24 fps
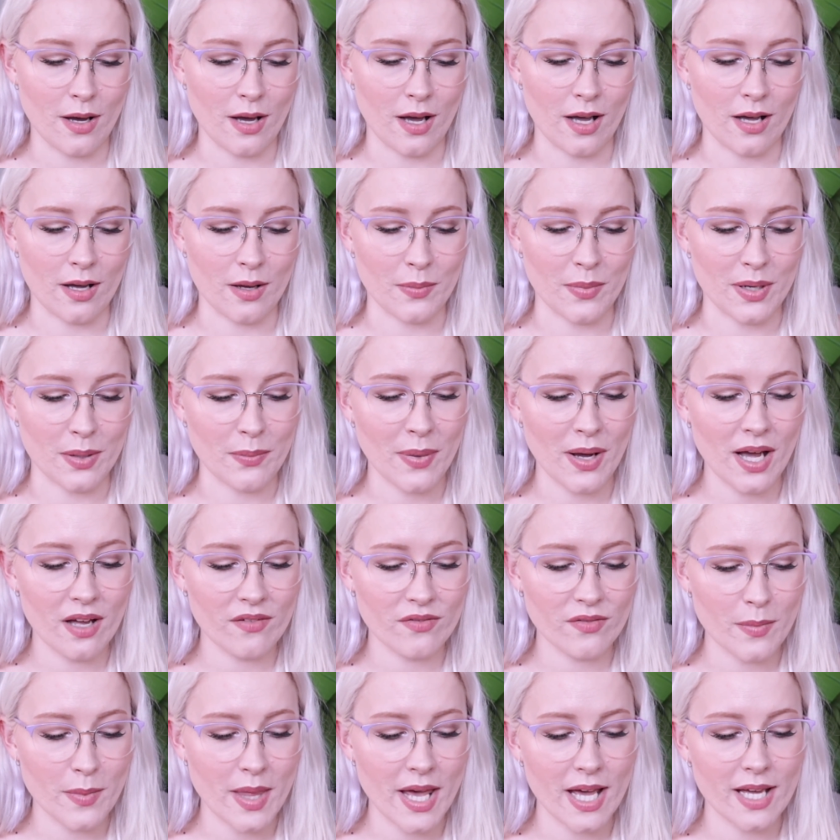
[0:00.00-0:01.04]
But
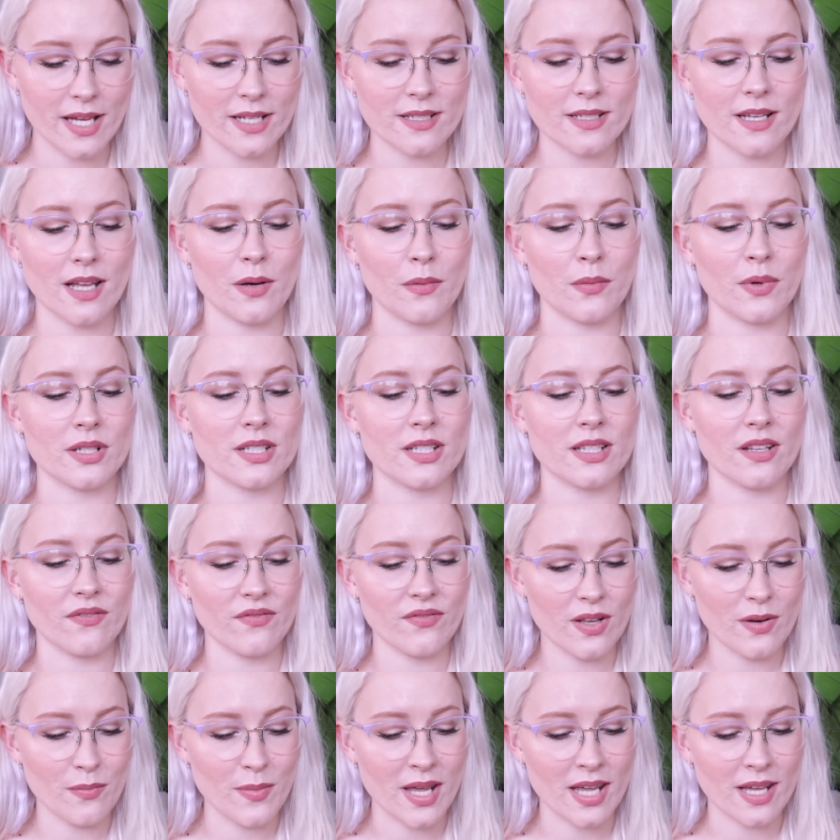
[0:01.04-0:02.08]
apart from that, I wanted the
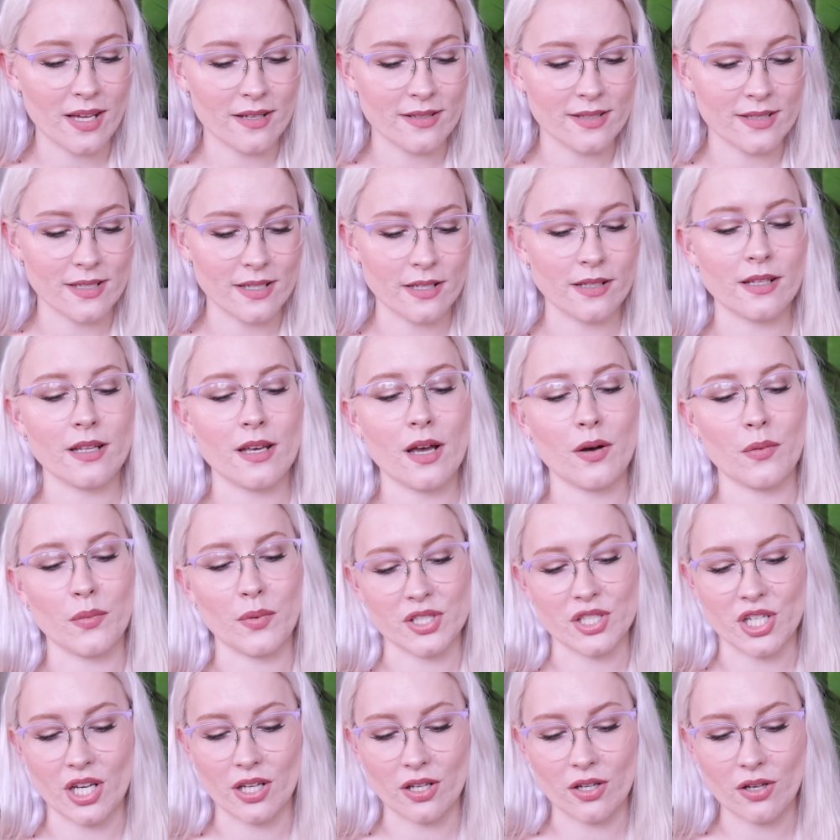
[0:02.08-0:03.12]
Fit Me concealer,
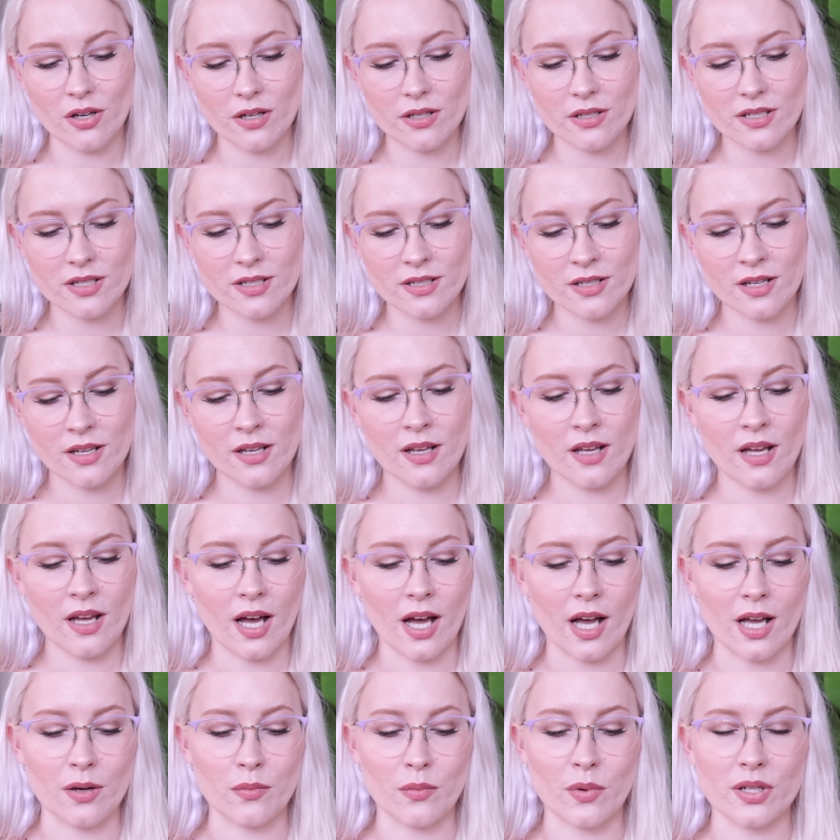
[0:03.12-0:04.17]
which I got.
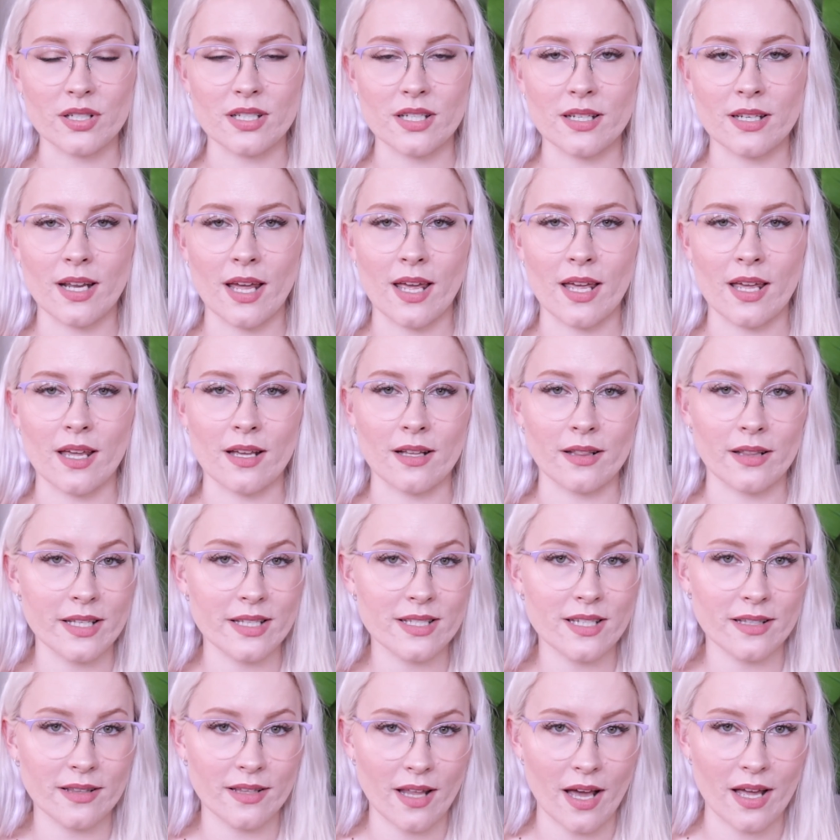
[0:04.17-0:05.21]
I wanted a
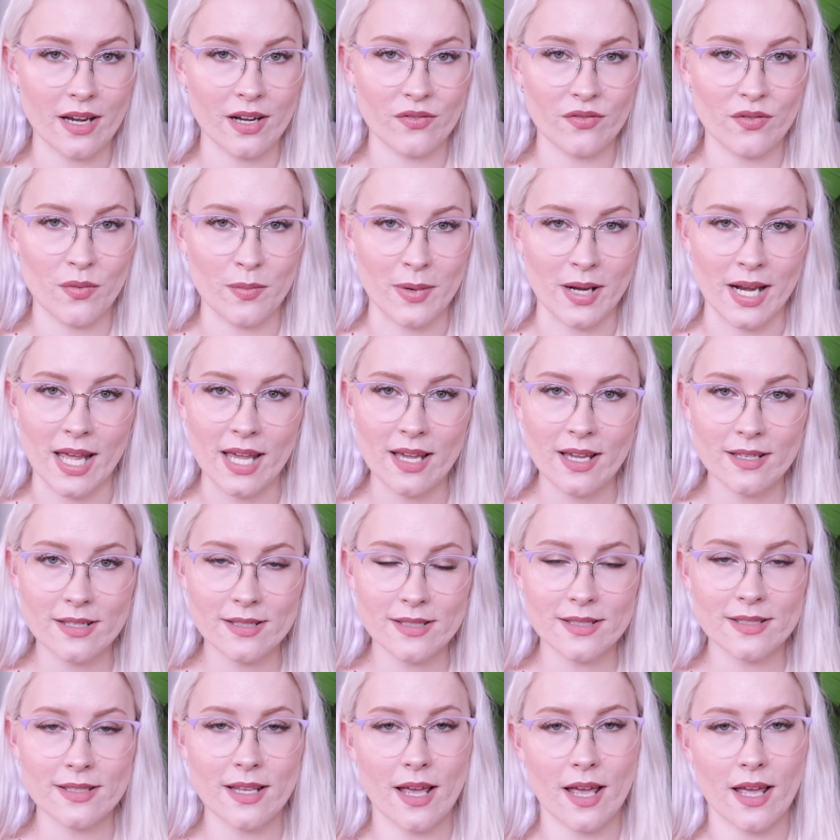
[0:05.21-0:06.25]
glitter liner from
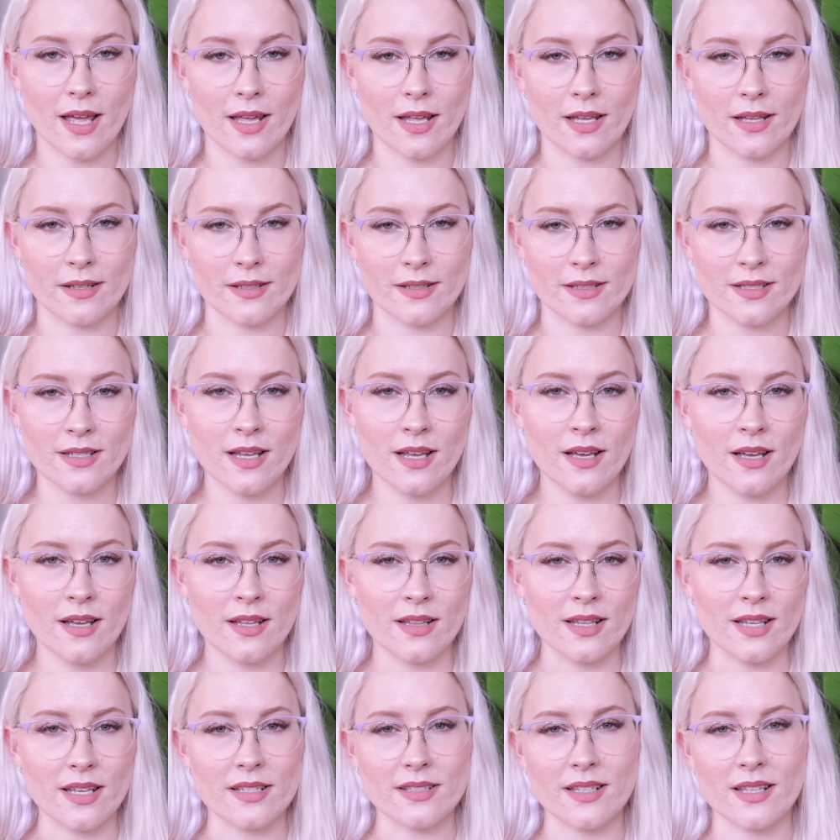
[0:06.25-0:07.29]
NYX, and
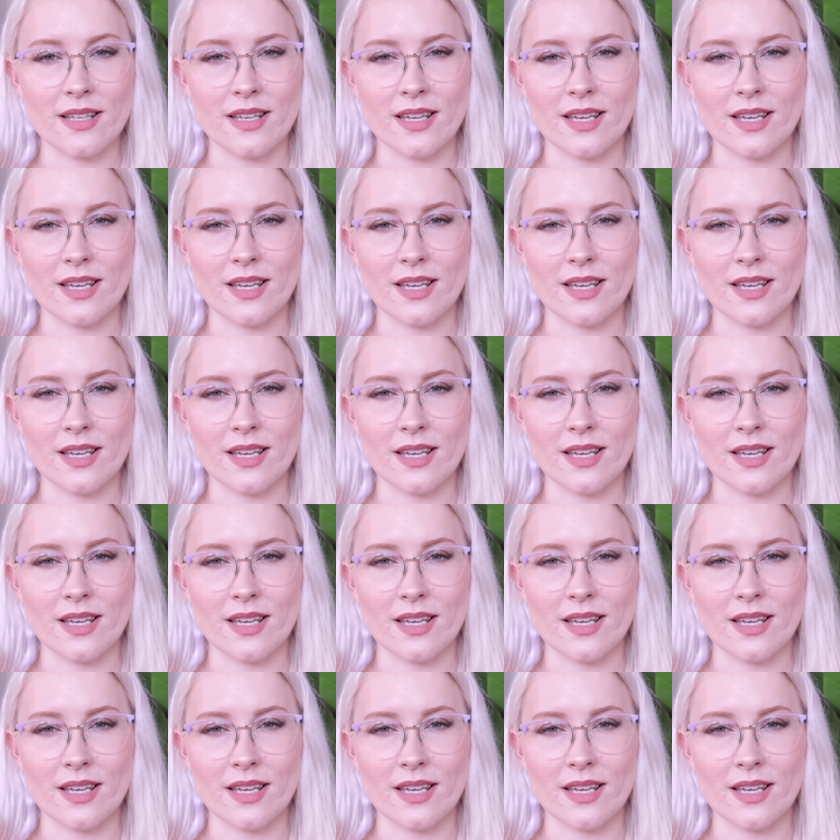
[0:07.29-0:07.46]
these